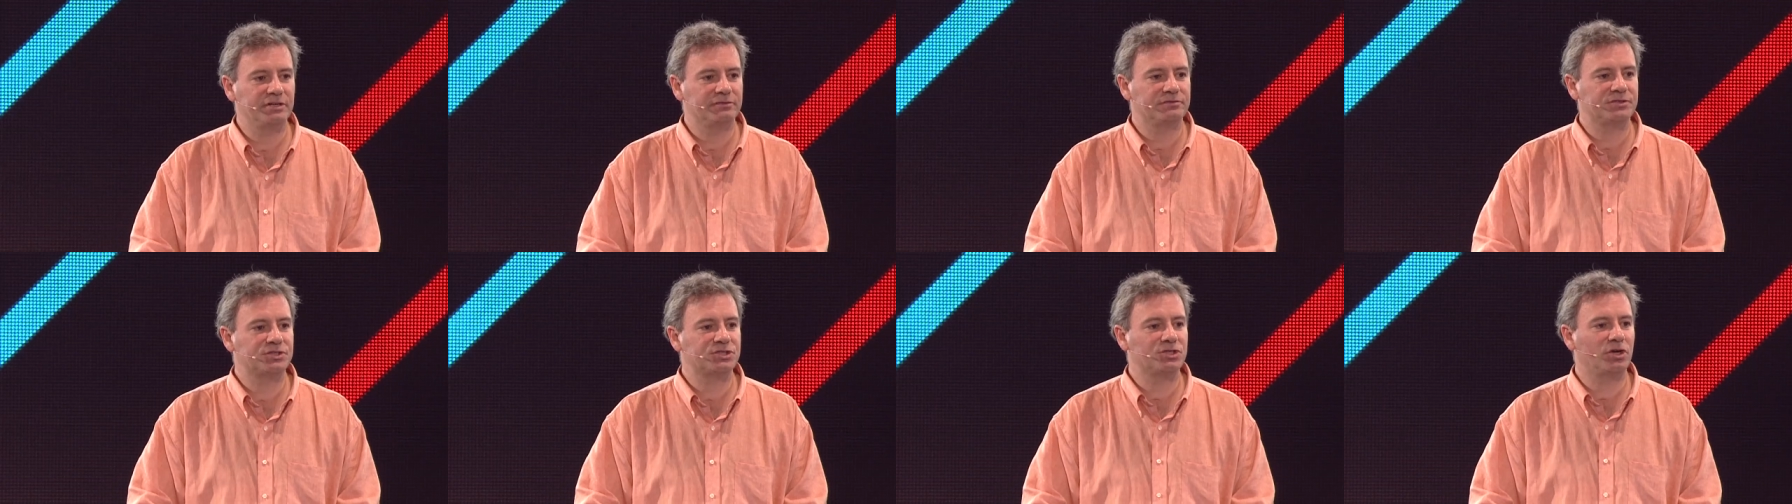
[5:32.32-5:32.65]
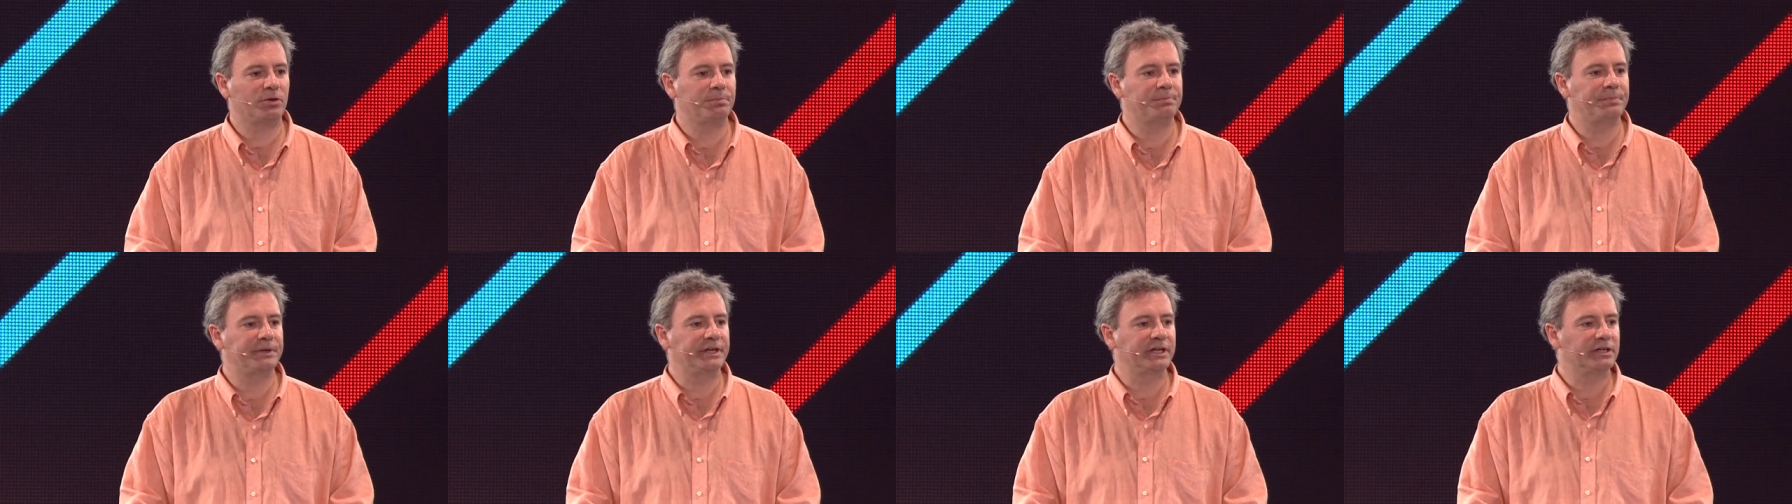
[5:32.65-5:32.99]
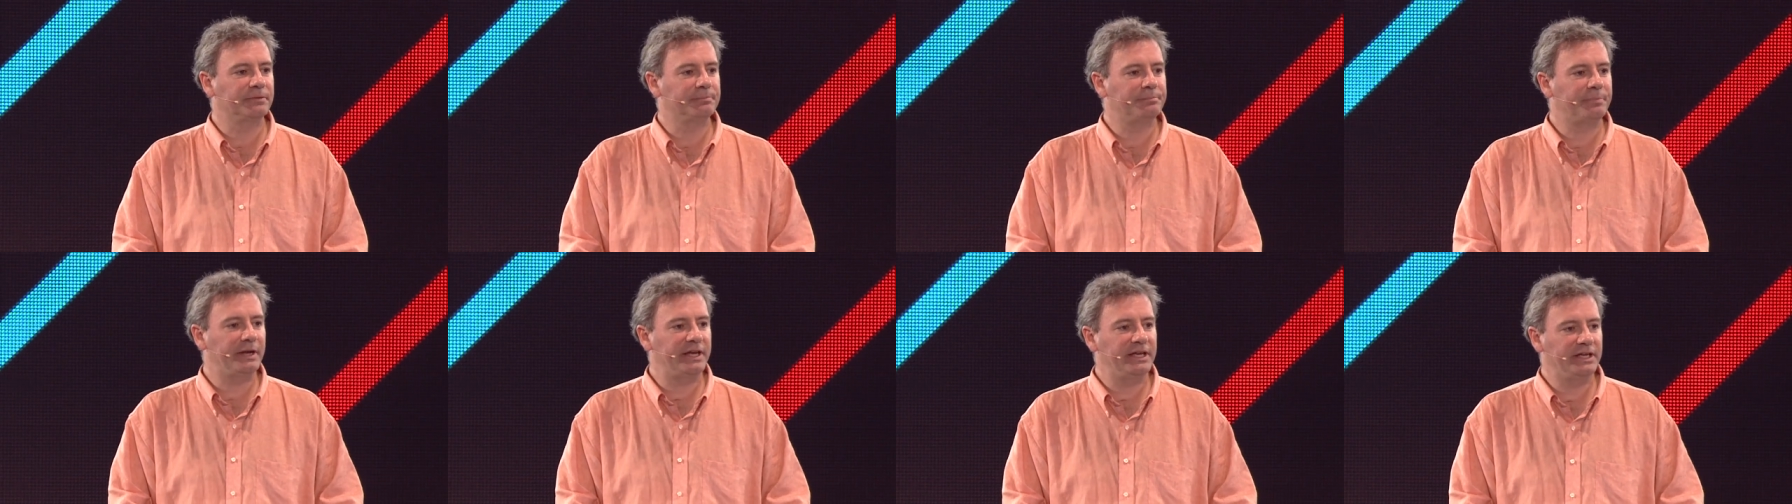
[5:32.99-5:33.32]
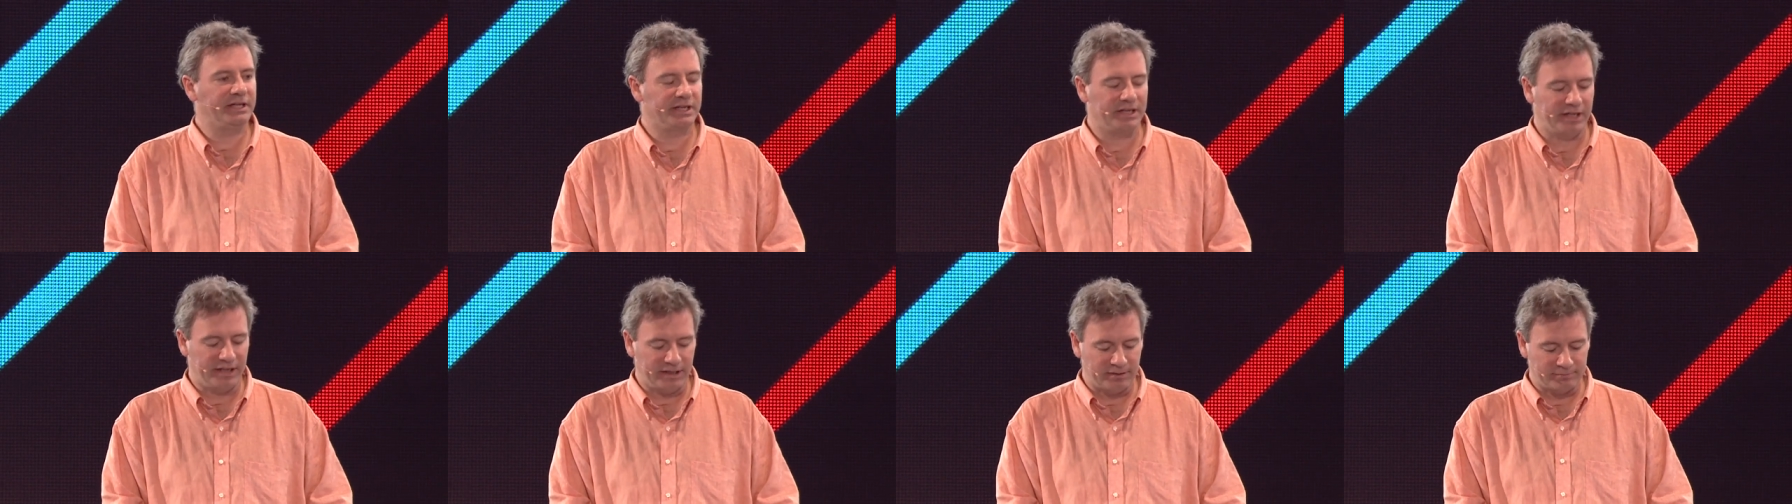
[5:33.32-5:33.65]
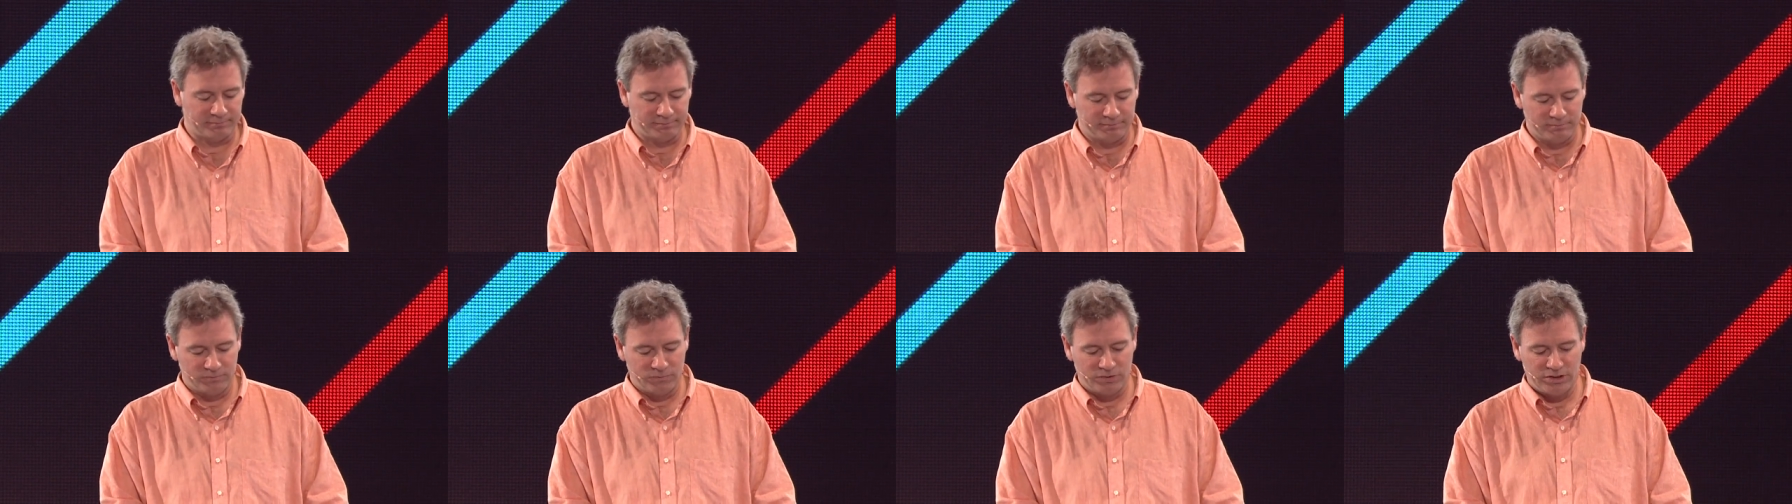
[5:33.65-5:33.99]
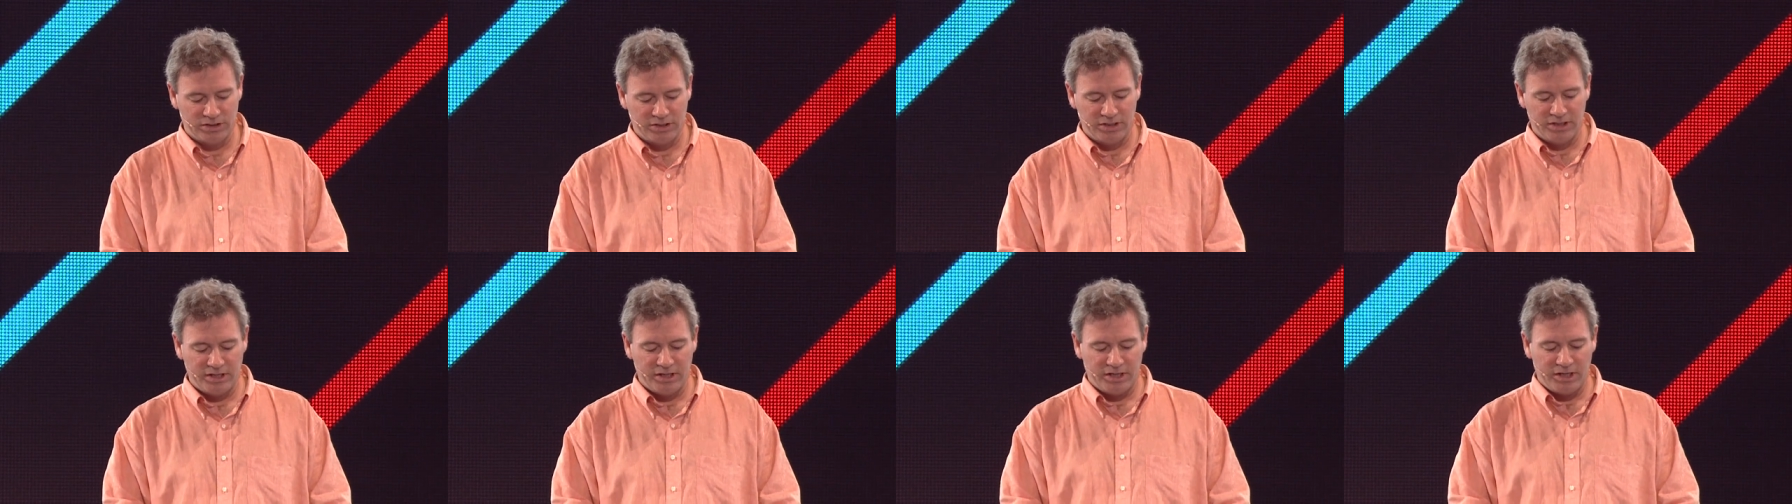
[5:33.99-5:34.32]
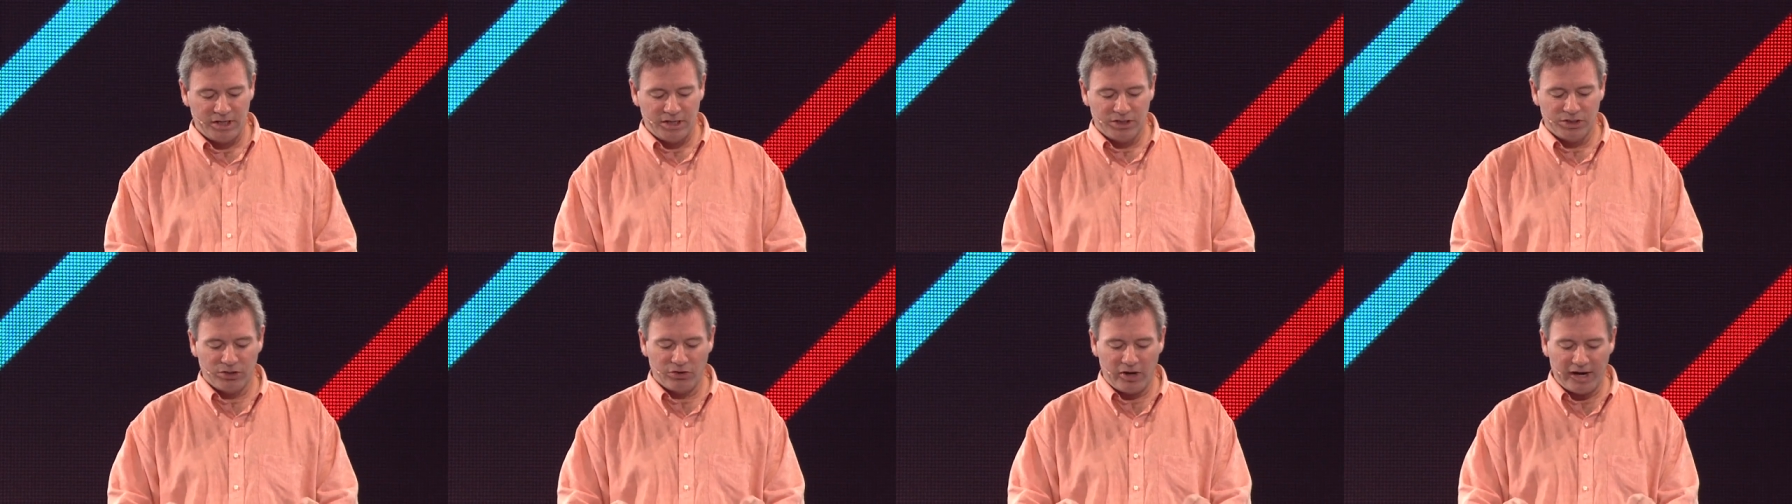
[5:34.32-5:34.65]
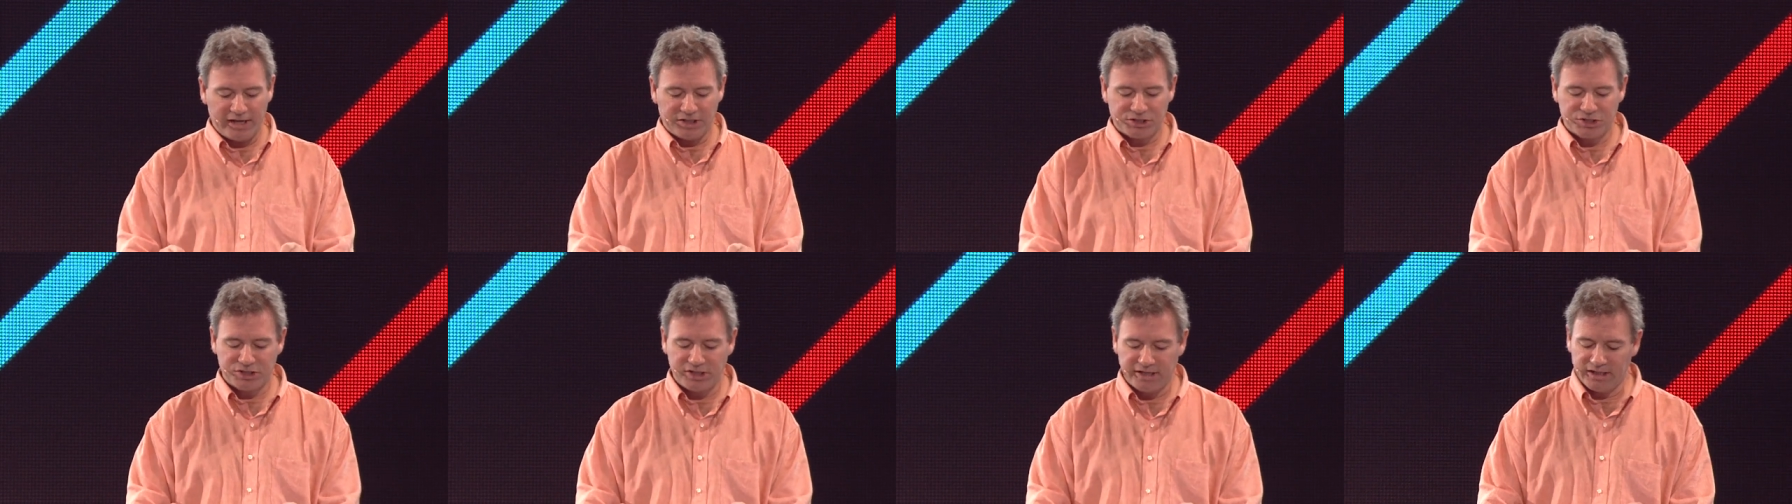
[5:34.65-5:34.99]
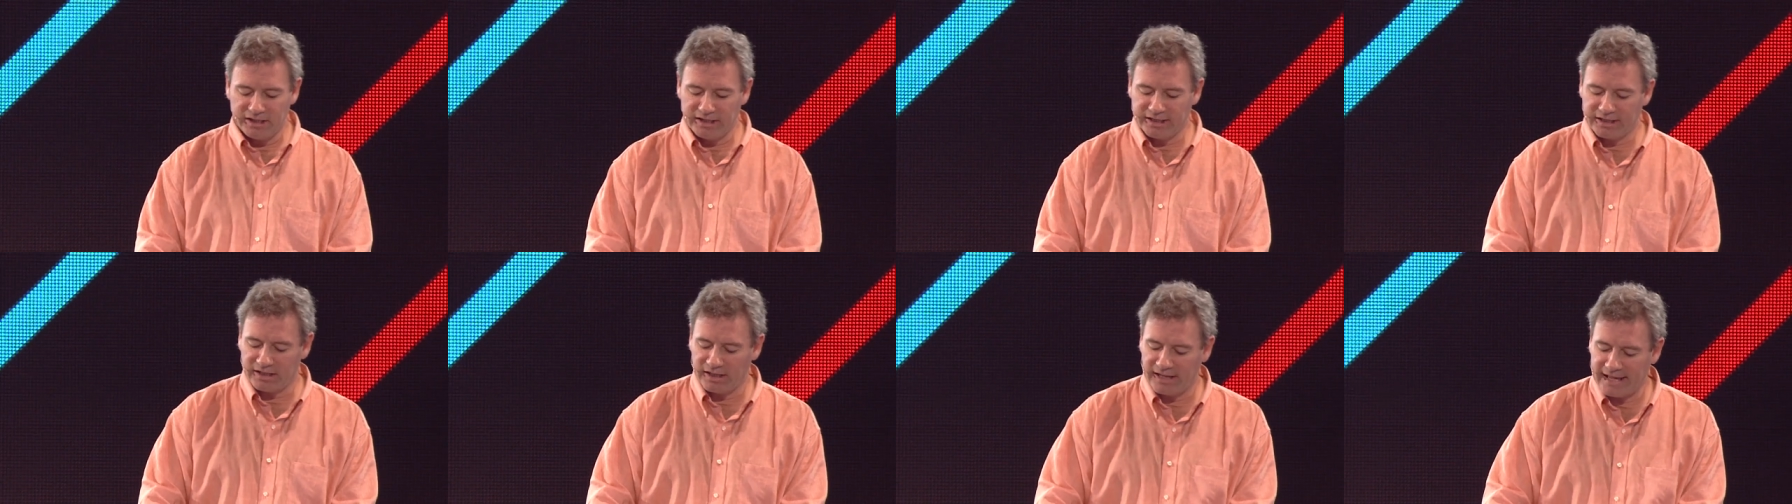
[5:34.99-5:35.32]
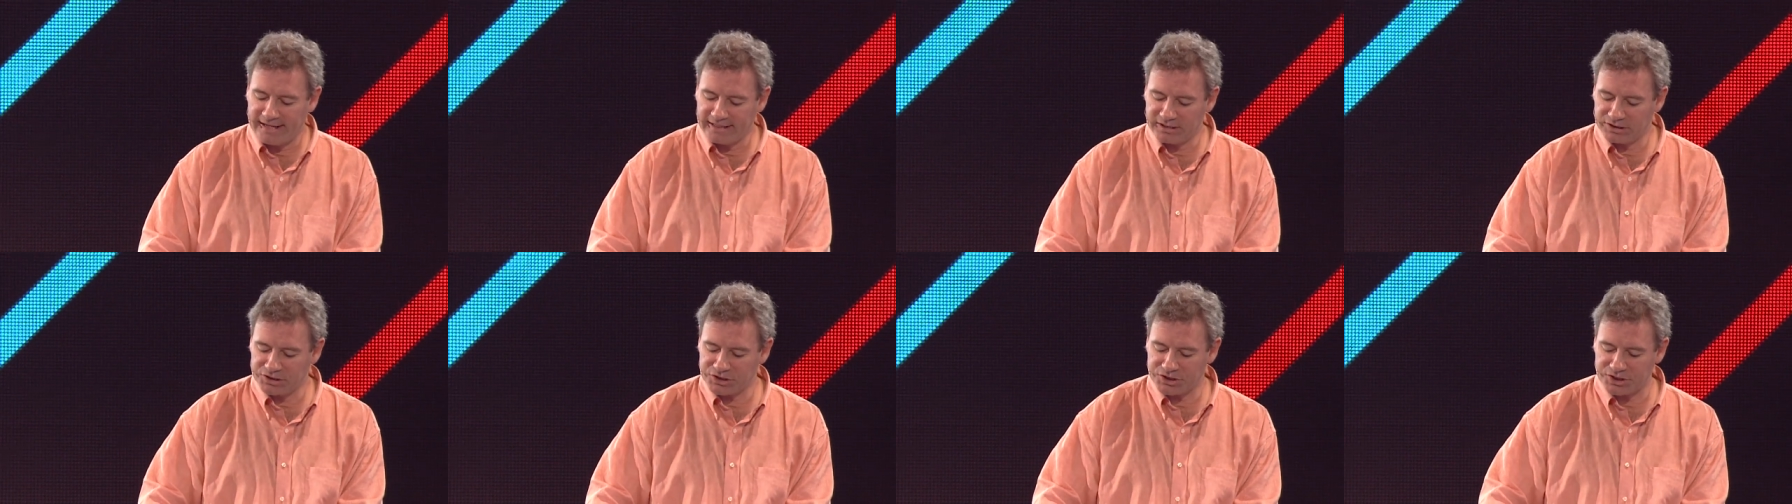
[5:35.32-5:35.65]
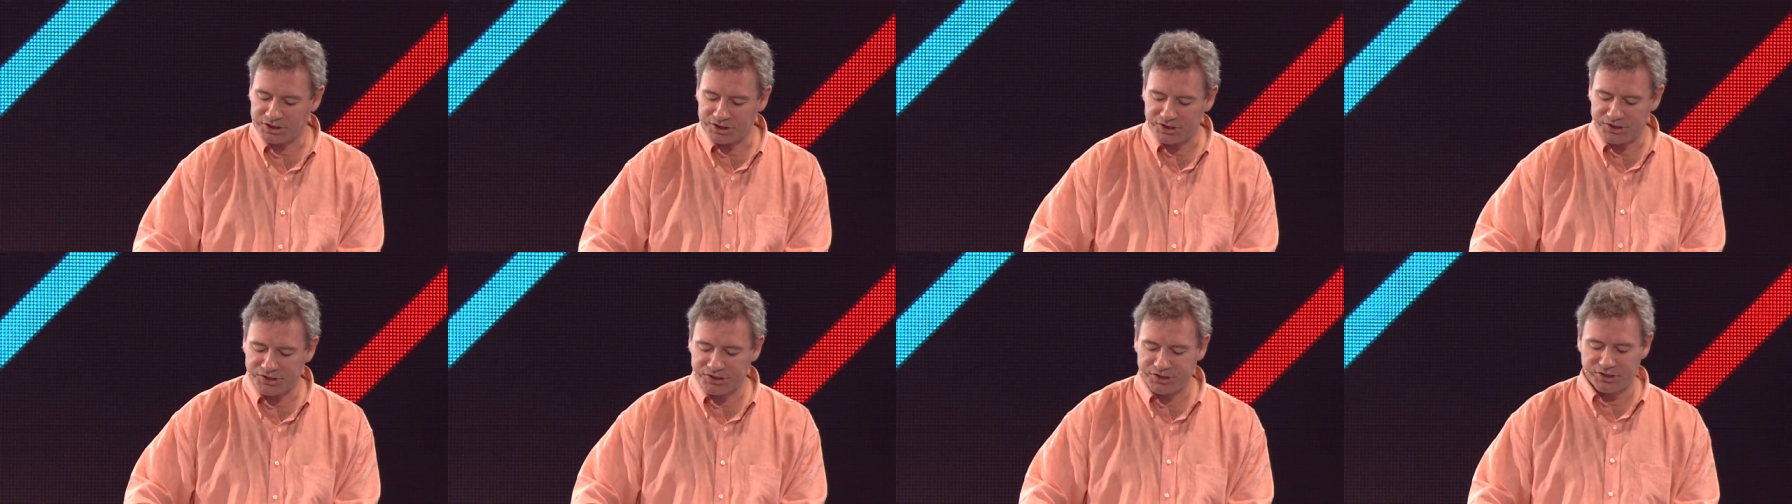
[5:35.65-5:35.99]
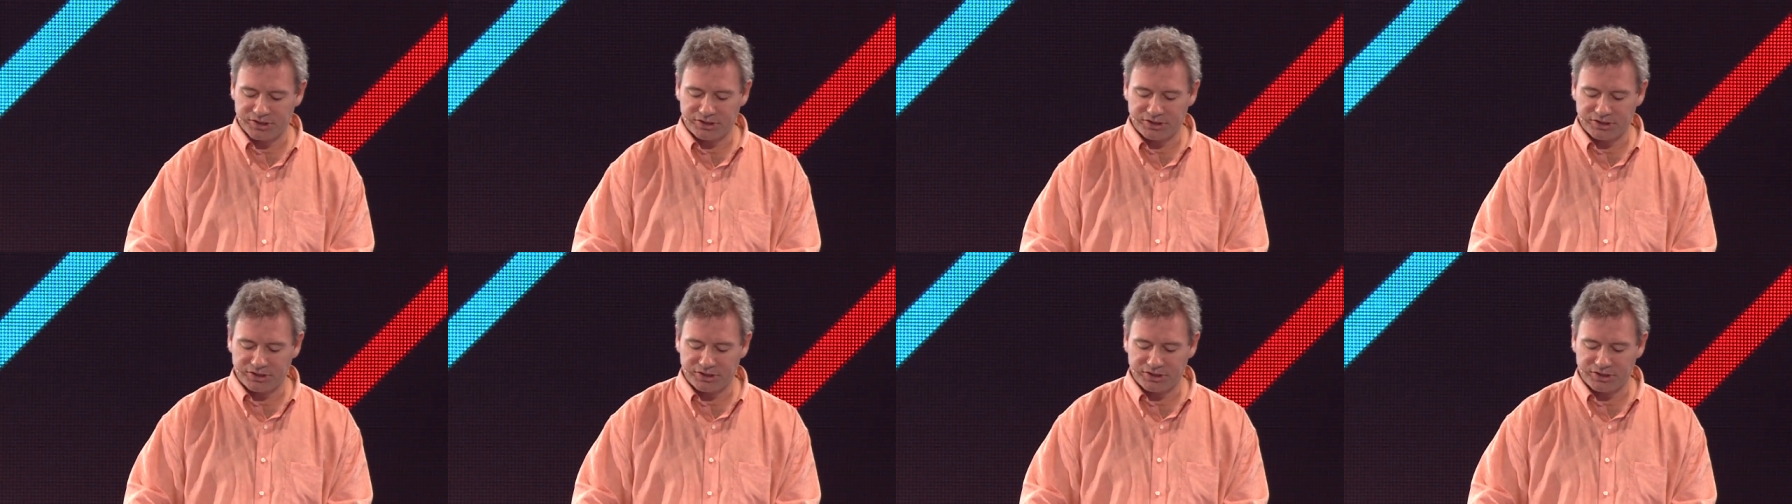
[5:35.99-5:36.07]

of shopping and baking. You're actually a little anxious